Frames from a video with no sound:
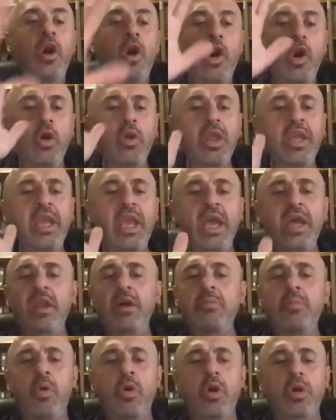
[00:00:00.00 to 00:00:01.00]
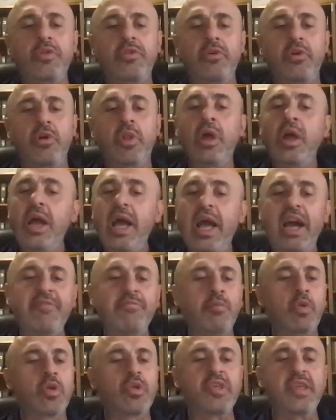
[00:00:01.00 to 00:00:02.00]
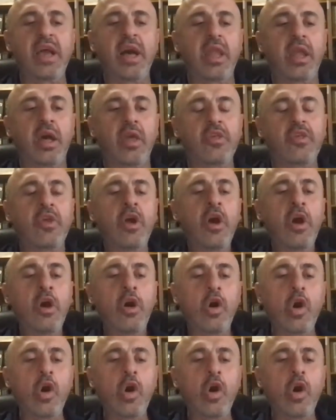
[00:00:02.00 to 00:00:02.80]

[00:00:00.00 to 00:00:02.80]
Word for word: Holy and immortal, have mercy on us.